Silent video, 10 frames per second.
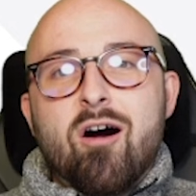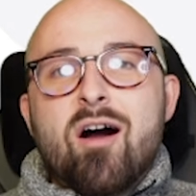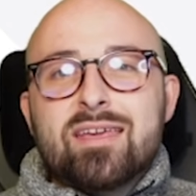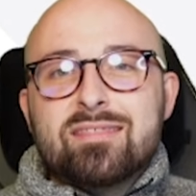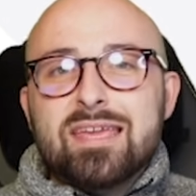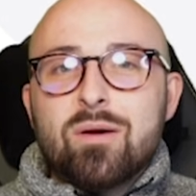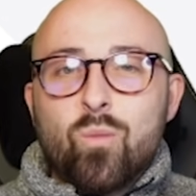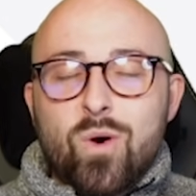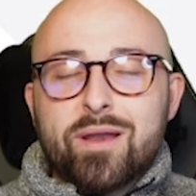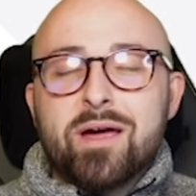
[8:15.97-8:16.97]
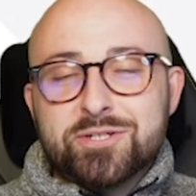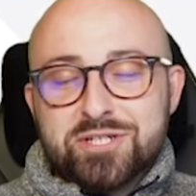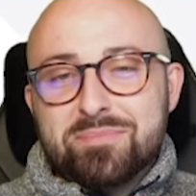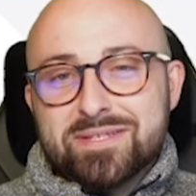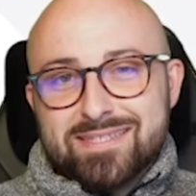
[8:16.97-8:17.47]
I think
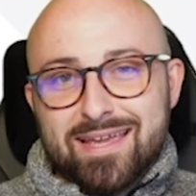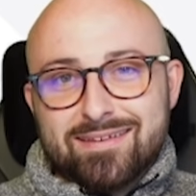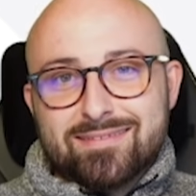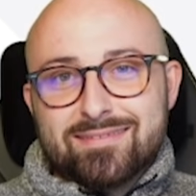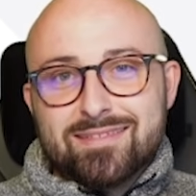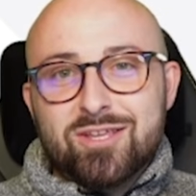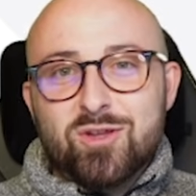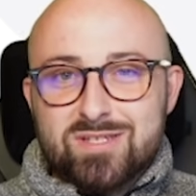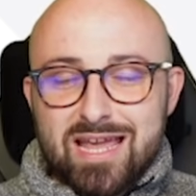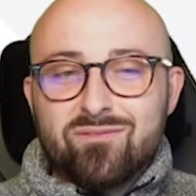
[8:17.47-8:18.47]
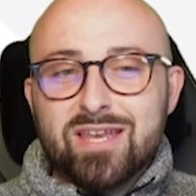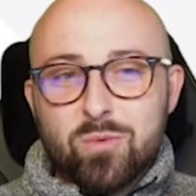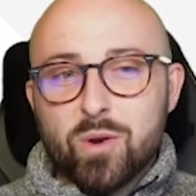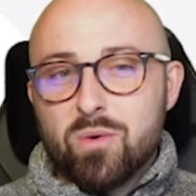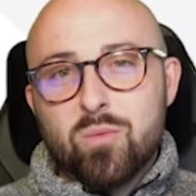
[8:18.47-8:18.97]
100% you
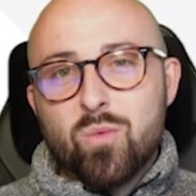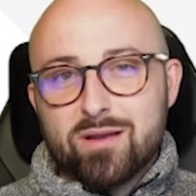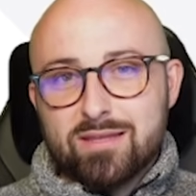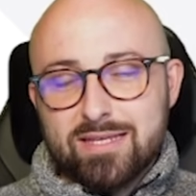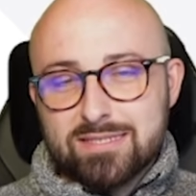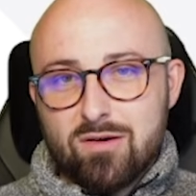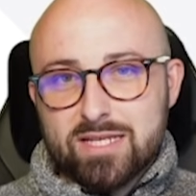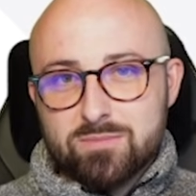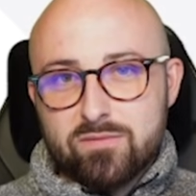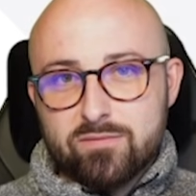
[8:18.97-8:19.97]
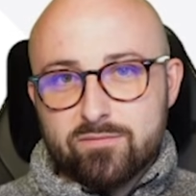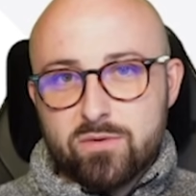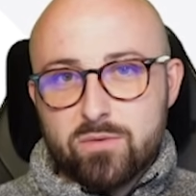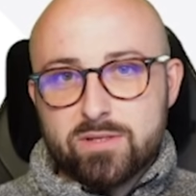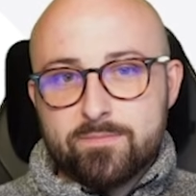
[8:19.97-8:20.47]
definitely want to own one of these guys moving
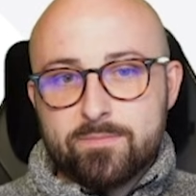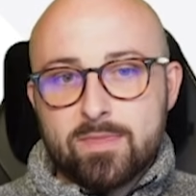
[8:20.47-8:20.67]
forward.